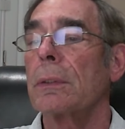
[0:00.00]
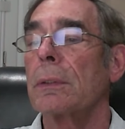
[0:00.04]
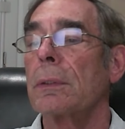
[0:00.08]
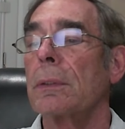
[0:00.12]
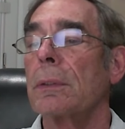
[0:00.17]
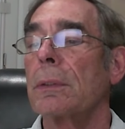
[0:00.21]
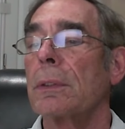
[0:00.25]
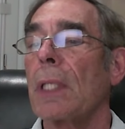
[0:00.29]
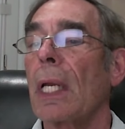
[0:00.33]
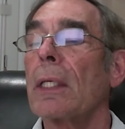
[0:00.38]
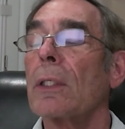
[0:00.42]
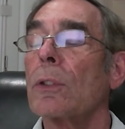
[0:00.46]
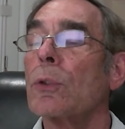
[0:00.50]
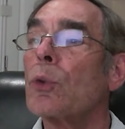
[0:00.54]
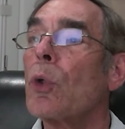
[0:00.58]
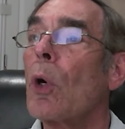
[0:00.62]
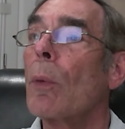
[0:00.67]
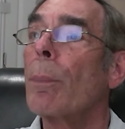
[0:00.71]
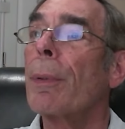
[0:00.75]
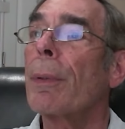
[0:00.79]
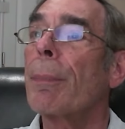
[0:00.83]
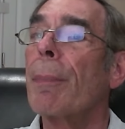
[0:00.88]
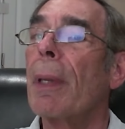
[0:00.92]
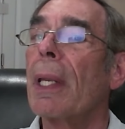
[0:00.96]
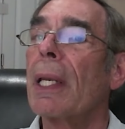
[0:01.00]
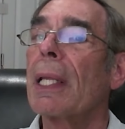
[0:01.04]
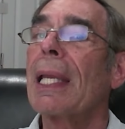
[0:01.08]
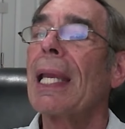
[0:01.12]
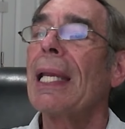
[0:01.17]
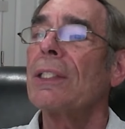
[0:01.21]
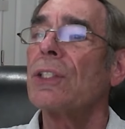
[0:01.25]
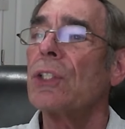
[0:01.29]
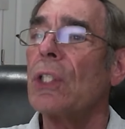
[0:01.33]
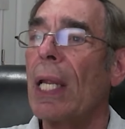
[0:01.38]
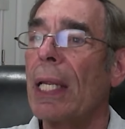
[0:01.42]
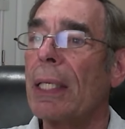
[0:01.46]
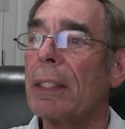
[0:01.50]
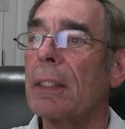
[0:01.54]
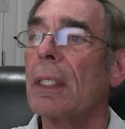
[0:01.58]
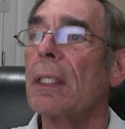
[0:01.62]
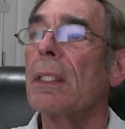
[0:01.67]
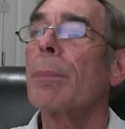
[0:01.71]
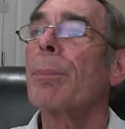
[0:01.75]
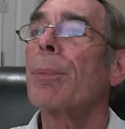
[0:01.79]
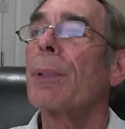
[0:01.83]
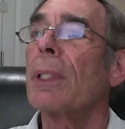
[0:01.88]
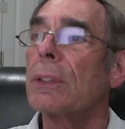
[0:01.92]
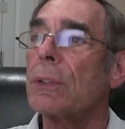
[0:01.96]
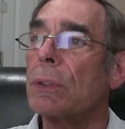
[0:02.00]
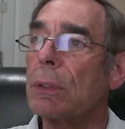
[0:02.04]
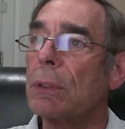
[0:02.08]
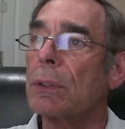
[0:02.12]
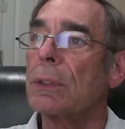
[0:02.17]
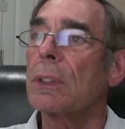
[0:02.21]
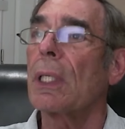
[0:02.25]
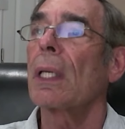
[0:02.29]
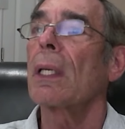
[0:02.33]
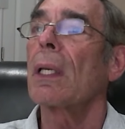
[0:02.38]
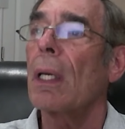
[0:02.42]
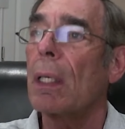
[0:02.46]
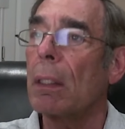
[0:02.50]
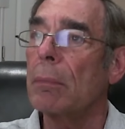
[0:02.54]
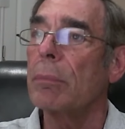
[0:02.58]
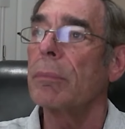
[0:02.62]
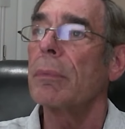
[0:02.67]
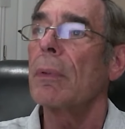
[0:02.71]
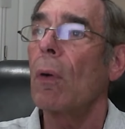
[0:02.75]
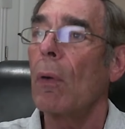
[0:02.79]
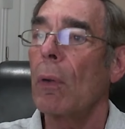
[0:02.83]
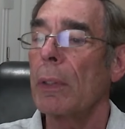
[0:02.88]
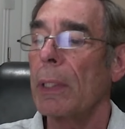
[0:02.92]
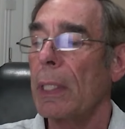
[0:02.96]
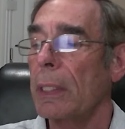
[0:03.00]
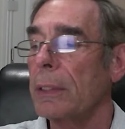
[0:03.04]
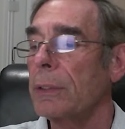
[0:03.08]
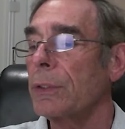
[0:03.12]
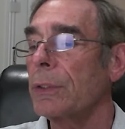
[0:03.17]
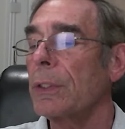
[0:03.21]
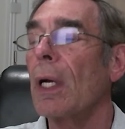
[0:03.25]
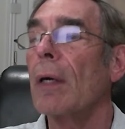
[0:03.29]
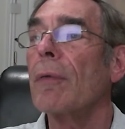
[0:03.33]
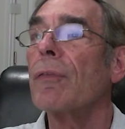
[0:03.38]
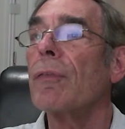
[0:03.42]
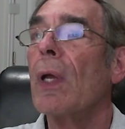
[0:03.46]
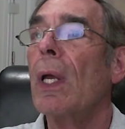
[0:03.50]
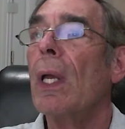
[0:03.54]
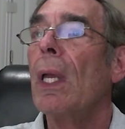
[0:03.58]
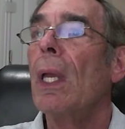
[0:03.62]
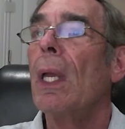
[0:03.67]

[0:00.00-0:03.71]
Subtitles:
psychotropic medication, antidepressants, psychiatry, all that stuff.